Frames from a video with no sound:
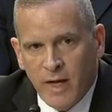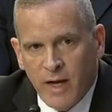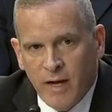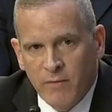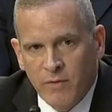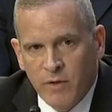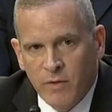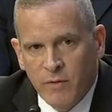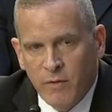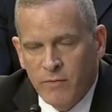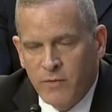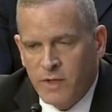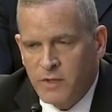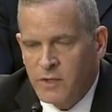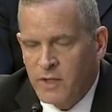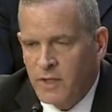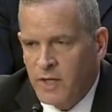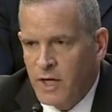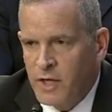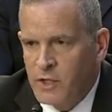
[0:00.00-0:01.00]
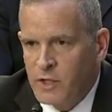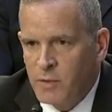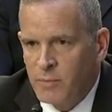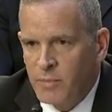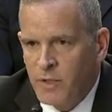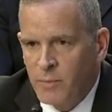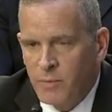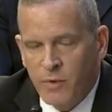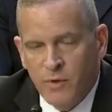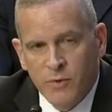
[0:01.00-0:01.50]
of investigation
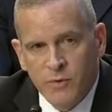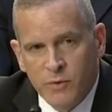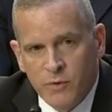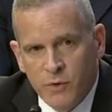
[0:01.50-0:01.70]
be pursued